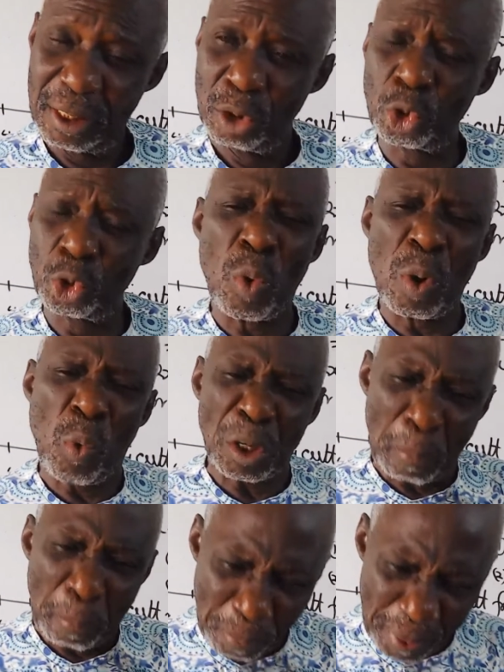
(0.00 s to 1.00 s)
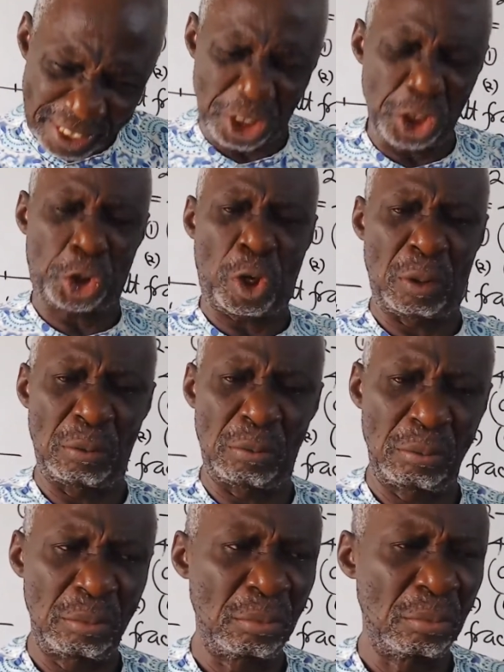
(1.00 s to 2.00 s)
So we want precision.
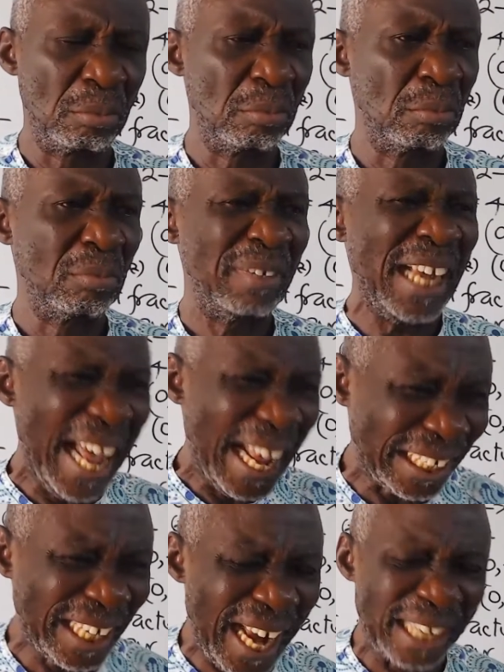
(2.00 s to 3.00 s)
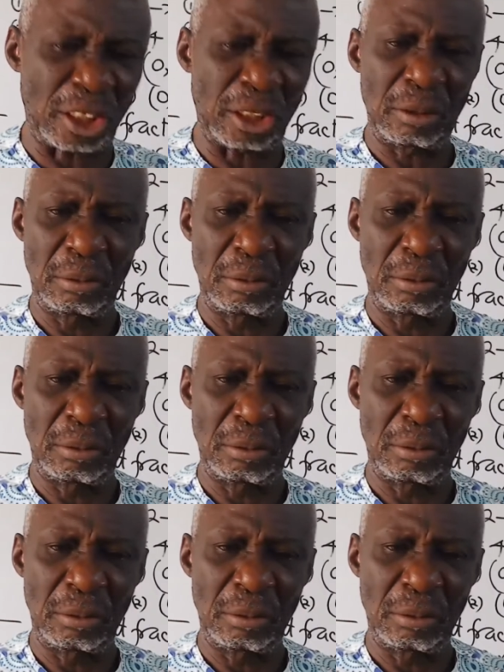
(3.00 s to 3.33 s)
Exact.